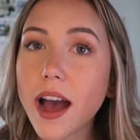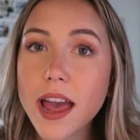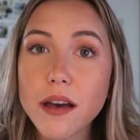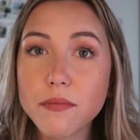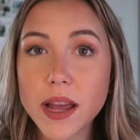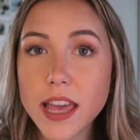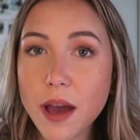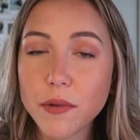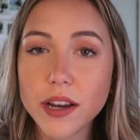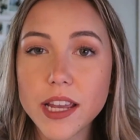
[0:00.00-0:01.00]
I have my
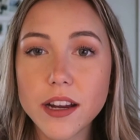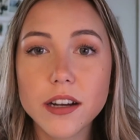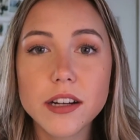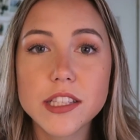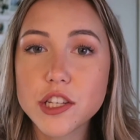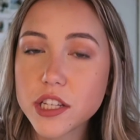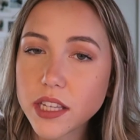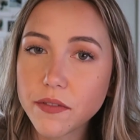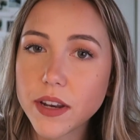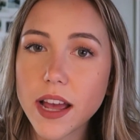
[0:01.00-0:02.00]
camera here. It's a
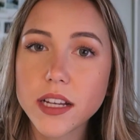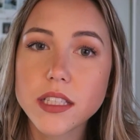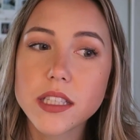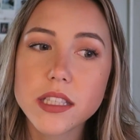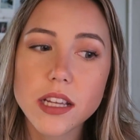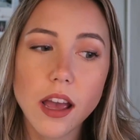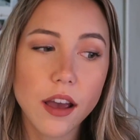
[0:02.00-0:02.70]
G7X.